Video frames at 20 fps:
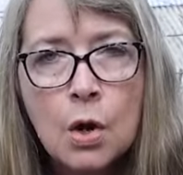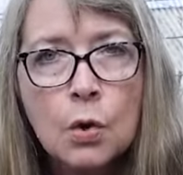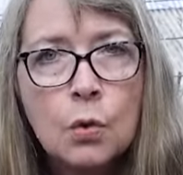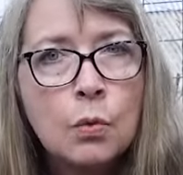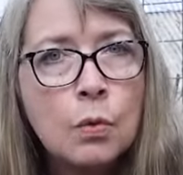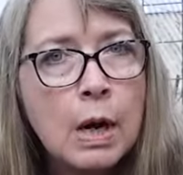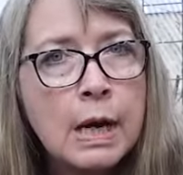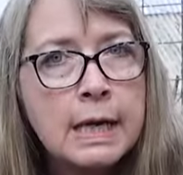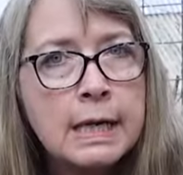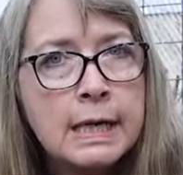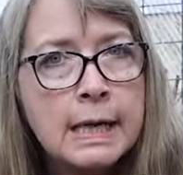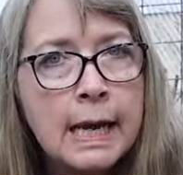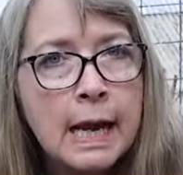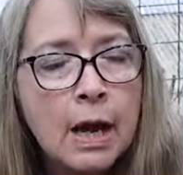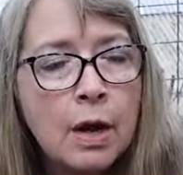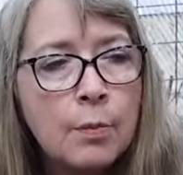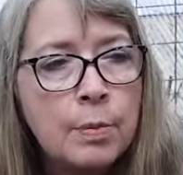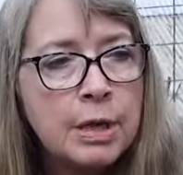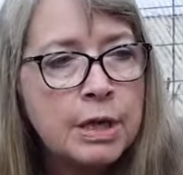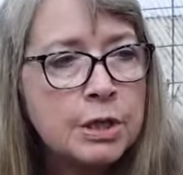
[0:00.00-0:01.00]
right
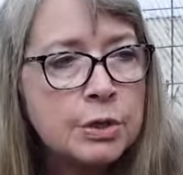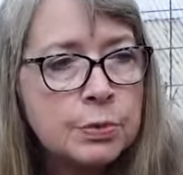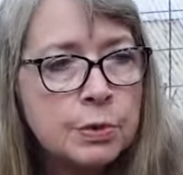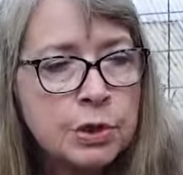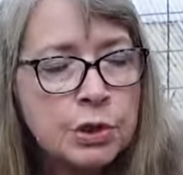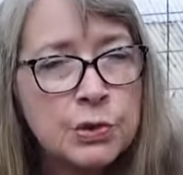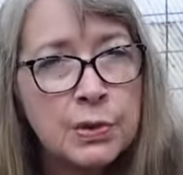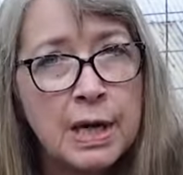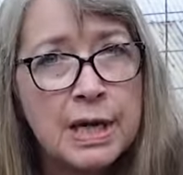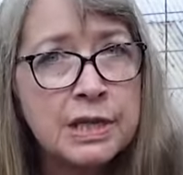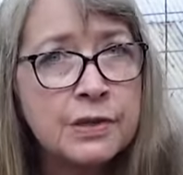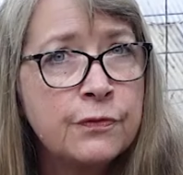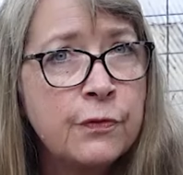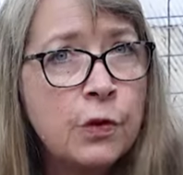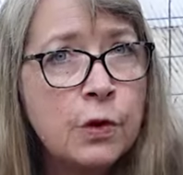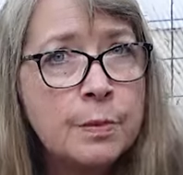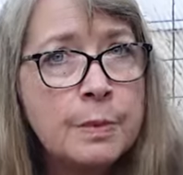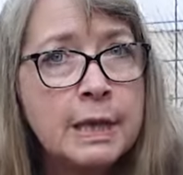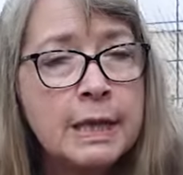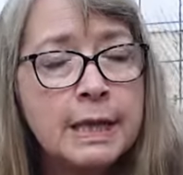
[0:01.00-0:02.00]
now because we're
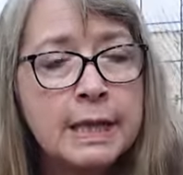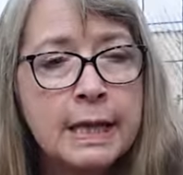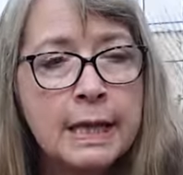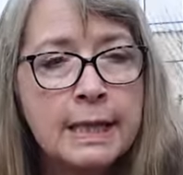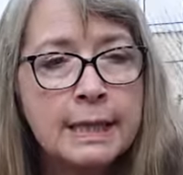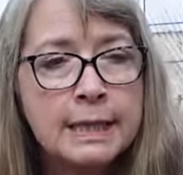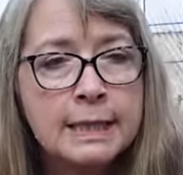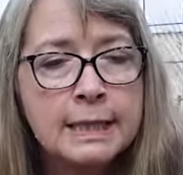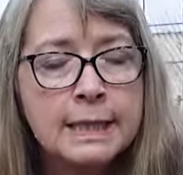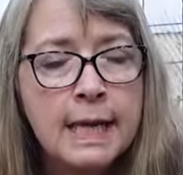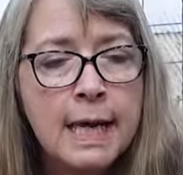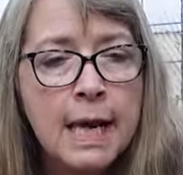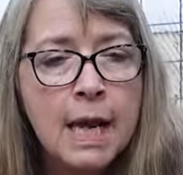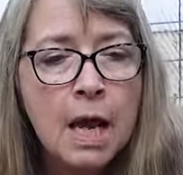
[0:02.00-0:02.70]
transforming things.